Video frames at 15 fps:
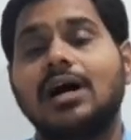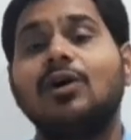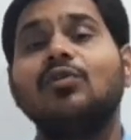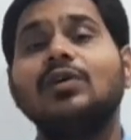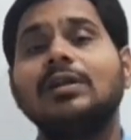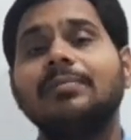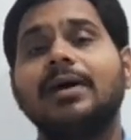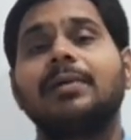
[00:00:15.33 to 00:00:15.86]
how
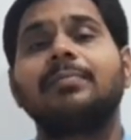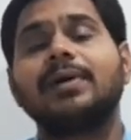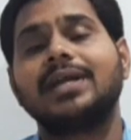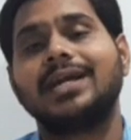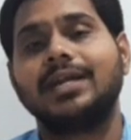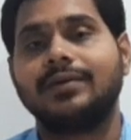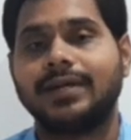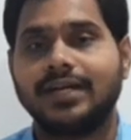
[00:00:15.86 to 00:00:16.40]
will be appear
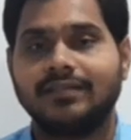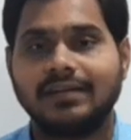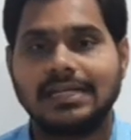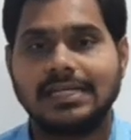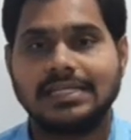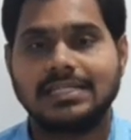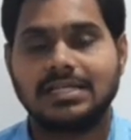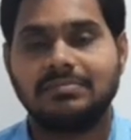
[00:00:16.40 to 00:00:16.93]
in your annual
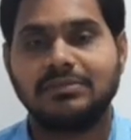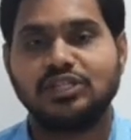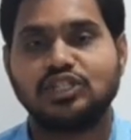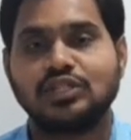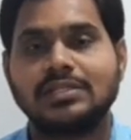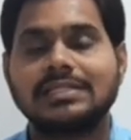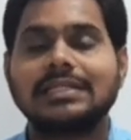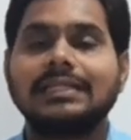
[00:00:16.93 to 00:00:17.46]

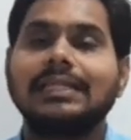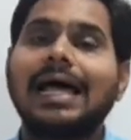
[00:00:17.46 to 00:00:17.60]
examinations,